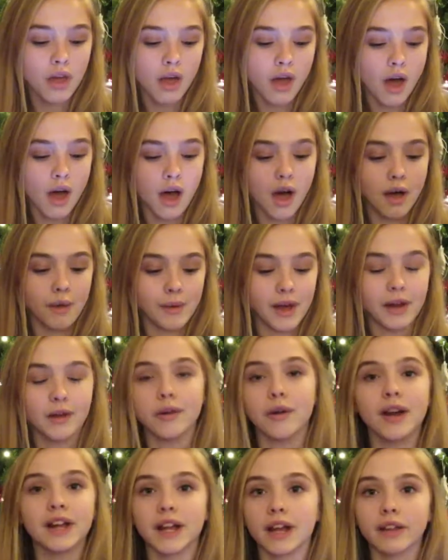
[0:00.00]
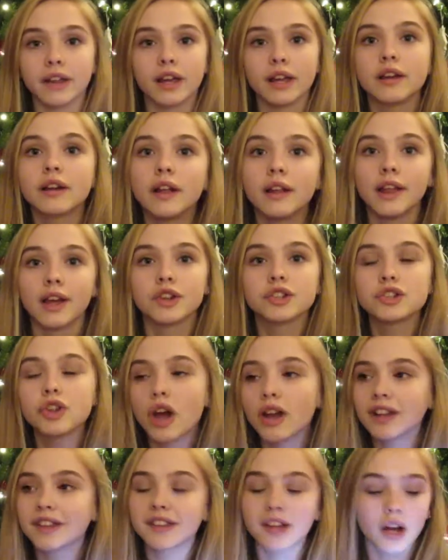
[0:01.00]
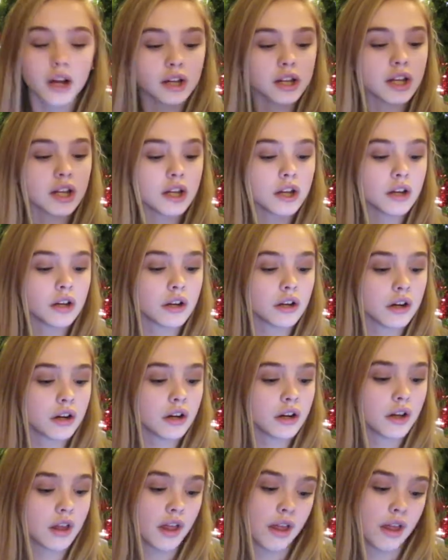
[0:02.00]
I don't know, I got like electronics on here.